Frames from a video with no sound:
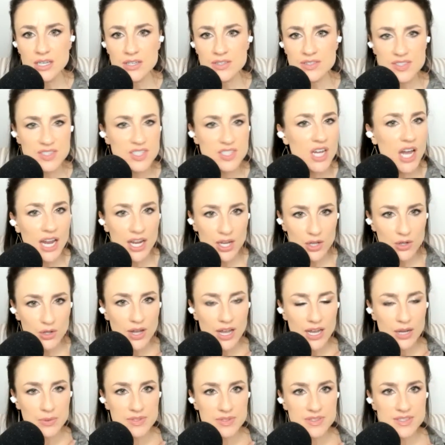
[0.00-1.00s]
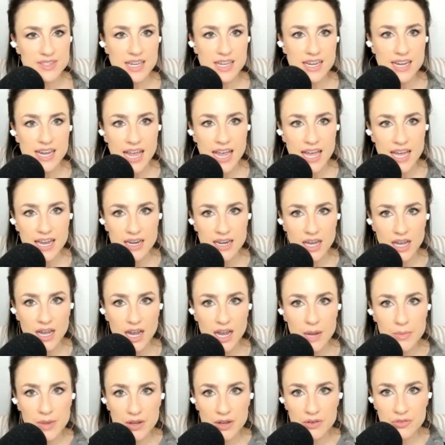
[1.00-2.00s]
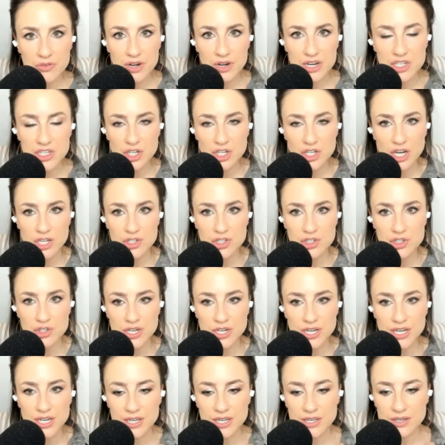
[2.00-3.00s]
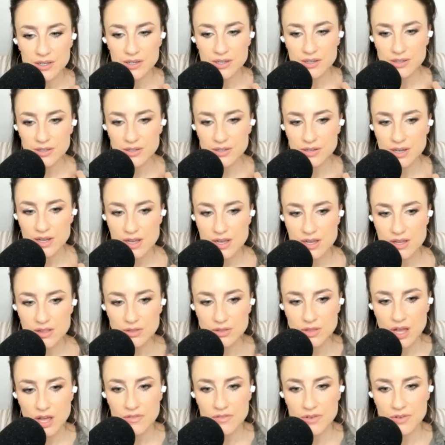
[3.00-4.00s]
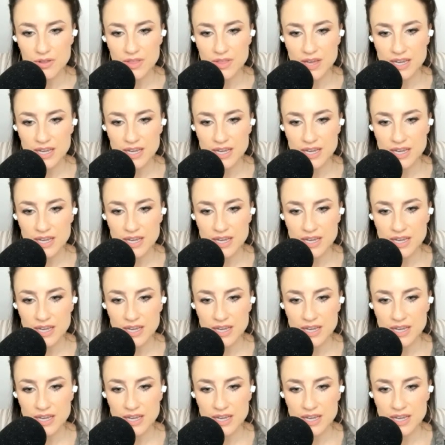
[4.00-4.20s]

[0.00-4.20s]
style, I would say. And I'm a French country lover.